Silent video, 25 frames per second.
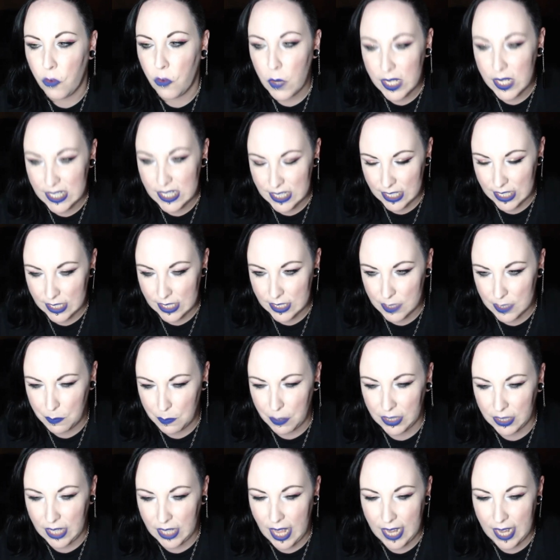
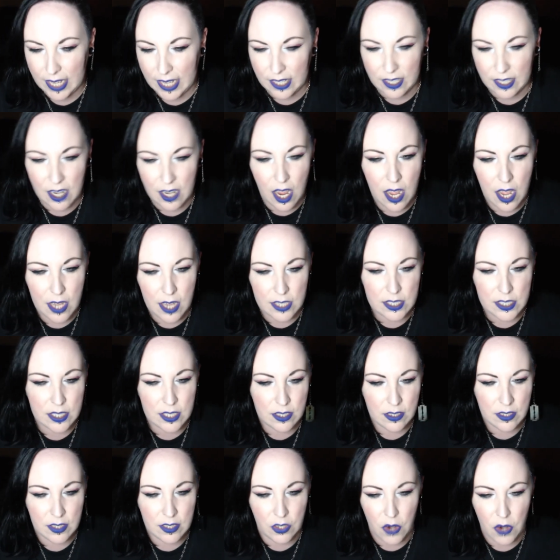voices, but like
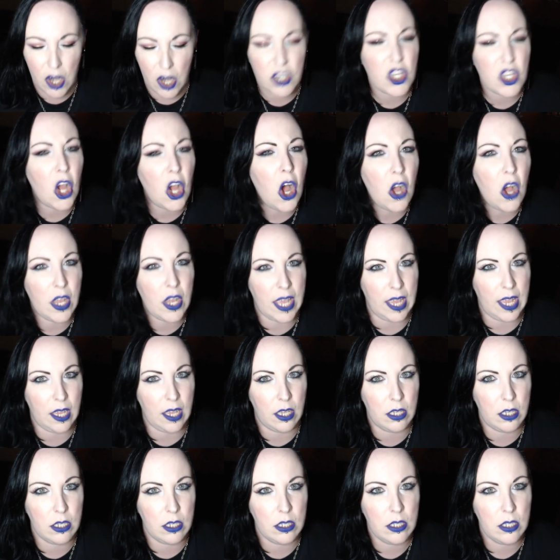they're not
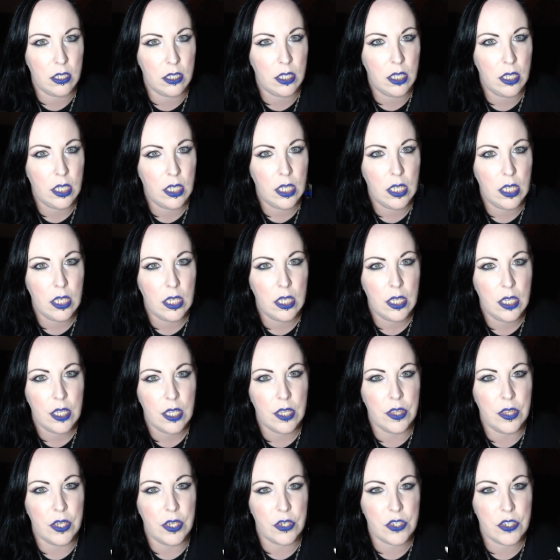talking.
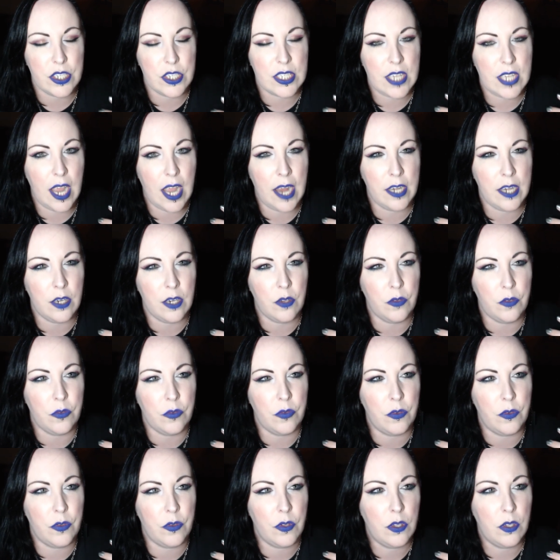They're just kind
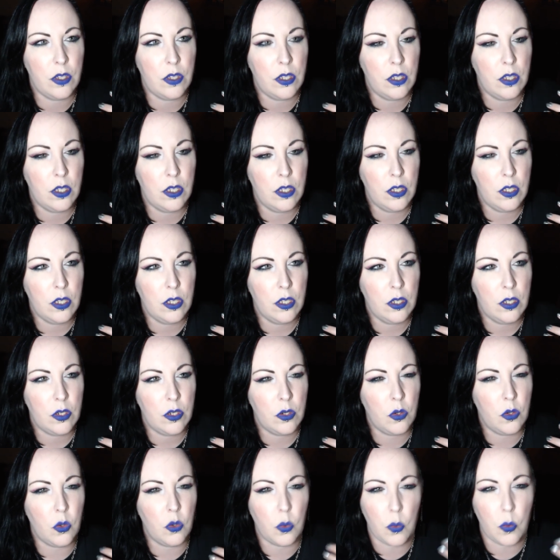of
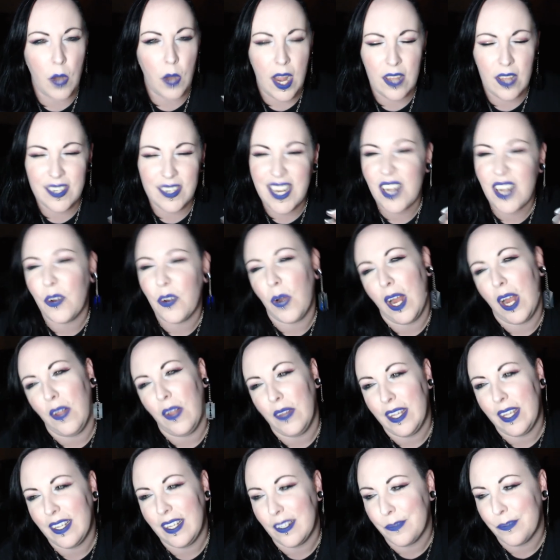not
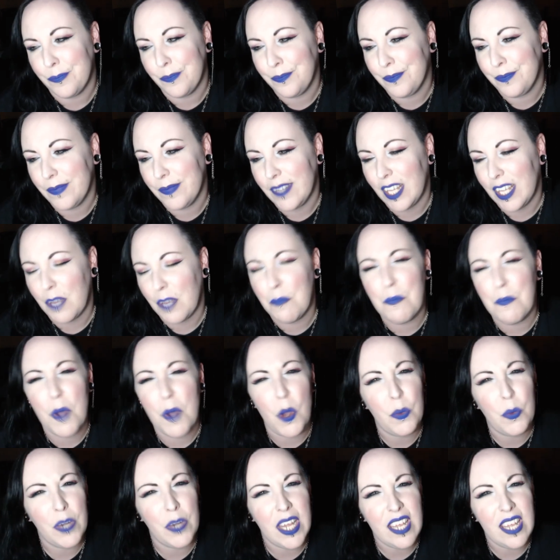growling, like
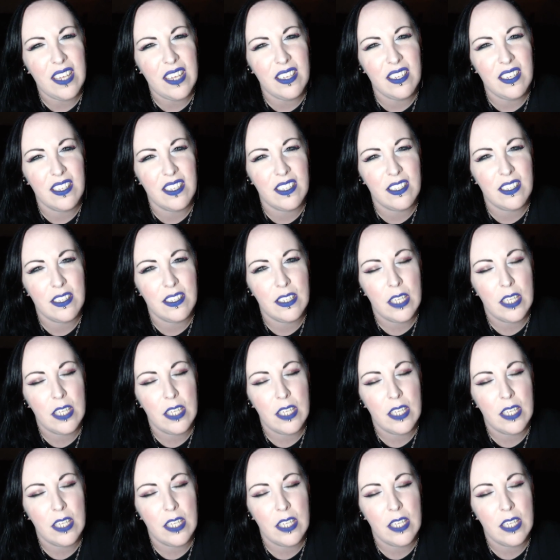moaning,